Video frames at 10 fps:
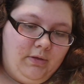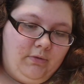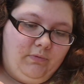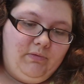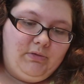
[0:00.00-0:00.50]

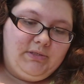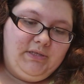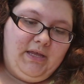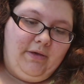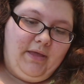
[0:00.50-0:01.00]
we will
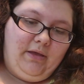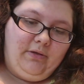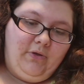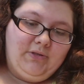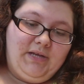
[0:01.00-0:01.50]
see how that
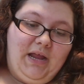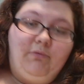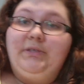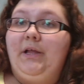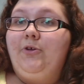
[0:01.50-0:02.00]
goes, and I
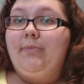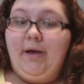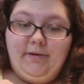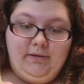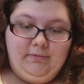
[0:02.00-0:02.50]
will tell you
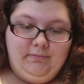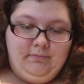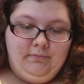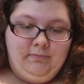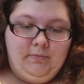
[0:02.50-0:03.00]
about it.
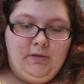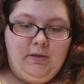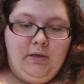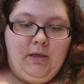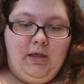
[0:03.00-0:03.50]

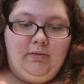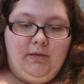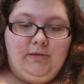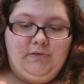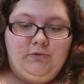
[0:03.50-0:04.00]
And
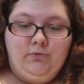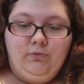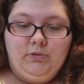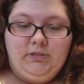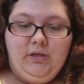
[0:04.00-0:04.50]
then
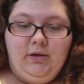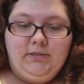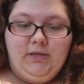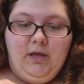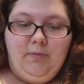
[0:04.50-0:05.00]
school
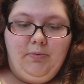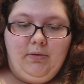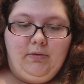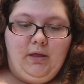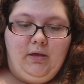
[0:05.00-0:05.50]
starts
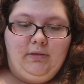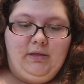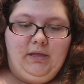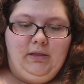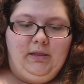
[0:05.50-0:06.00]
up on
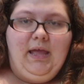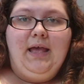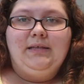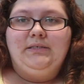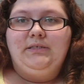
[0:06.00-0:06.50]
the
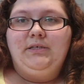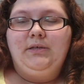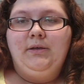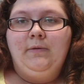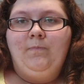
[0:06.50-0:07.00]
last
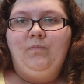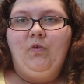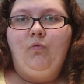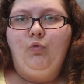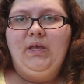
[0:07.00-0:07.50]

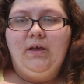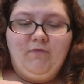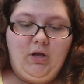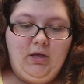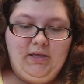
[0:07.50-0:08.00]
week of
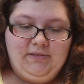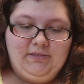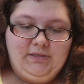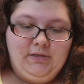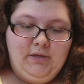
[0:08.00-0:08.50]

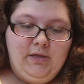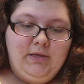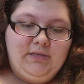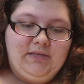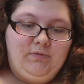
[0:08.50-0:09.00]
August.
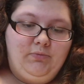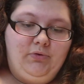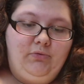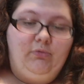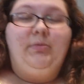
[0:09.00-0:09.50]
So that's when
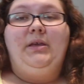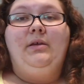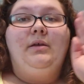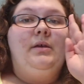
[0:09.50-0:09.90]
Purdue will be